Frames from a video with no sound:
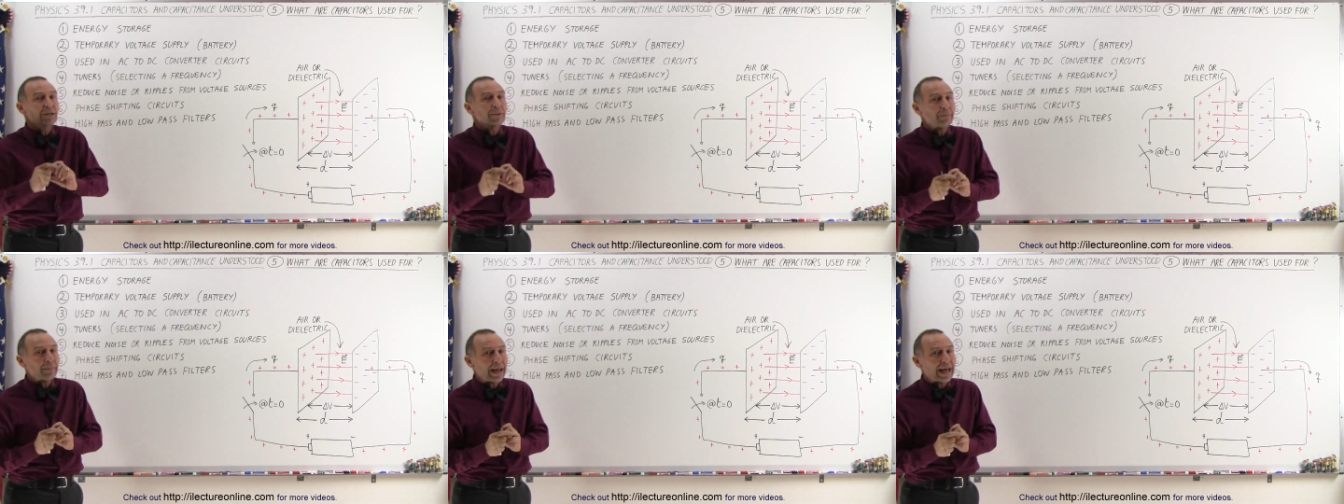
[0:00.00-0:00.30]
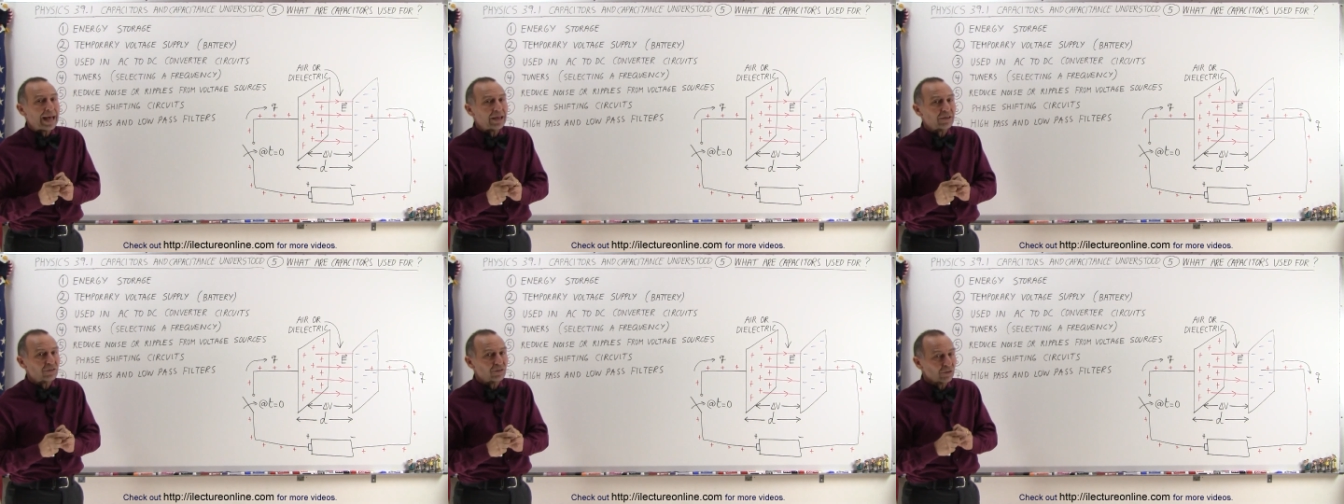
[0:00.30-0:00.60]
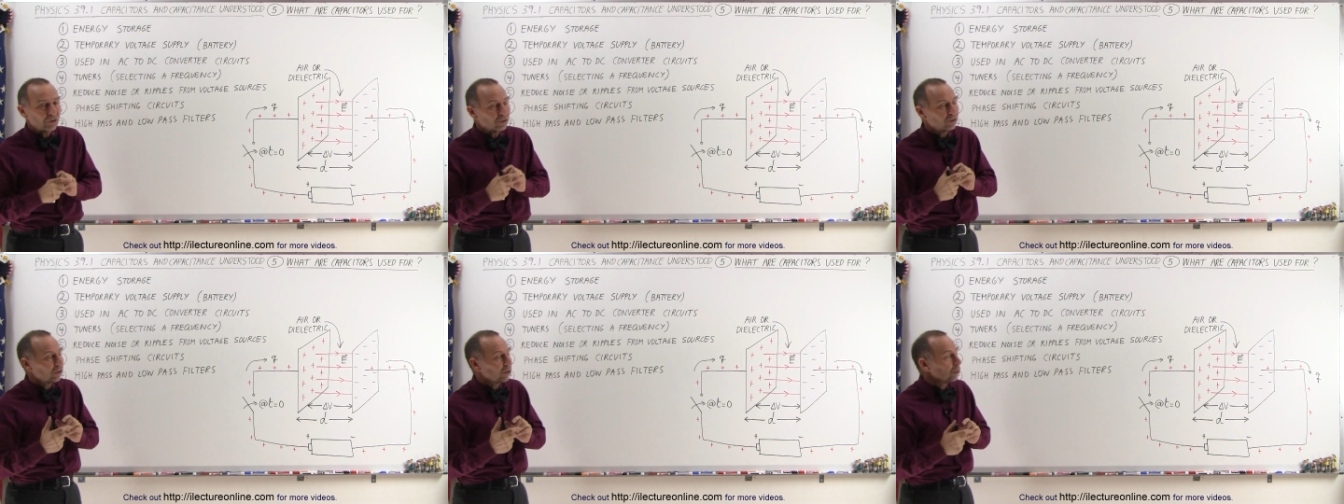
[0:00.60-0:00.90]

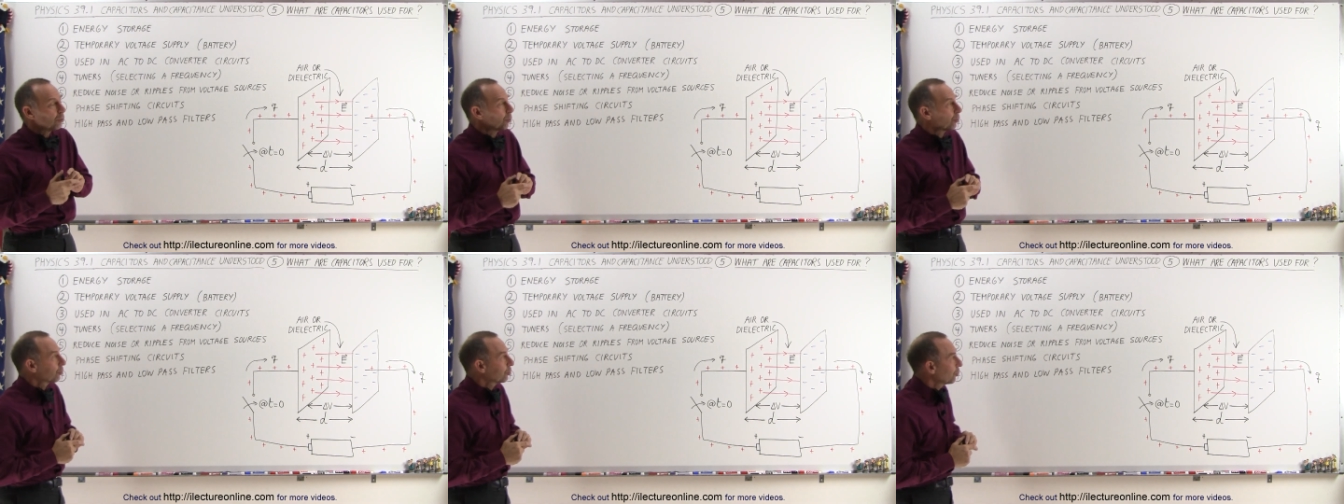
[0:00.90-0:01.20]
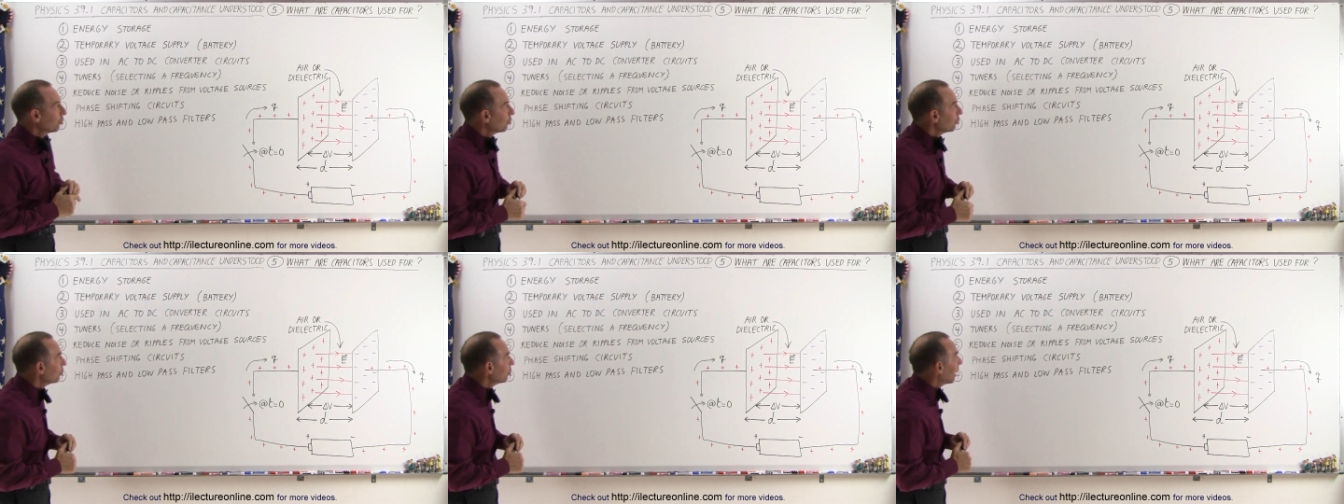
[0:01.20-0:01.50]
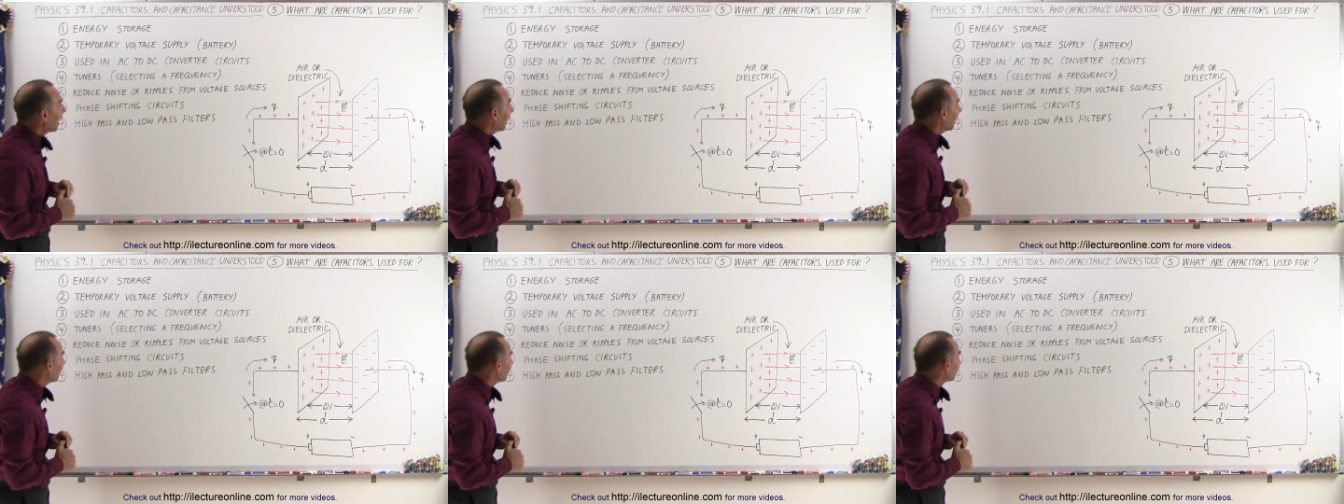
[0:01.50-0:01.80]
capacitors in order to do
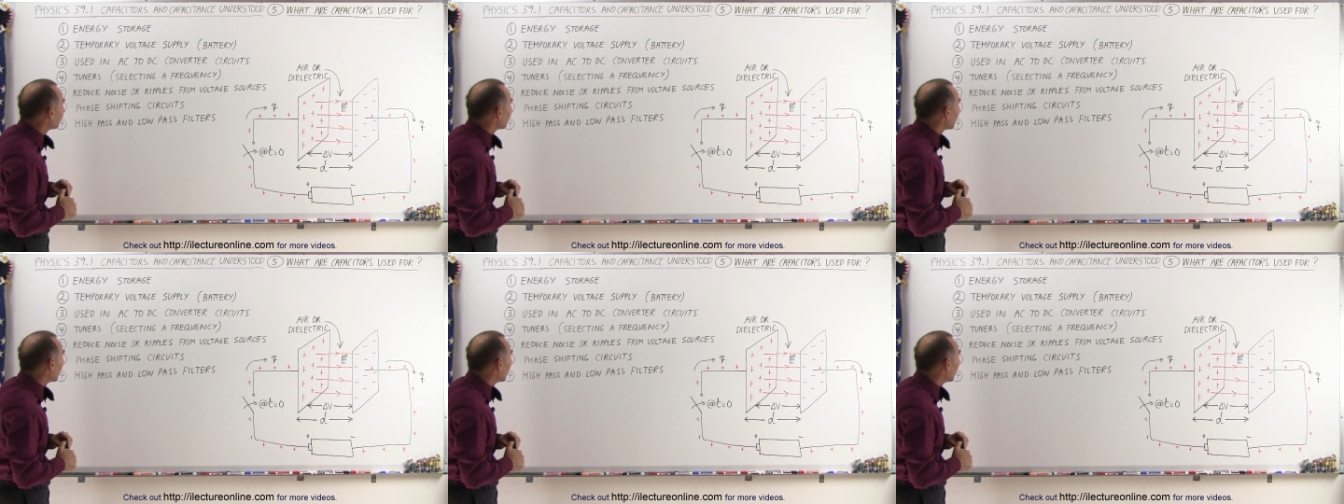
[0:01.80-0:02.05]
that.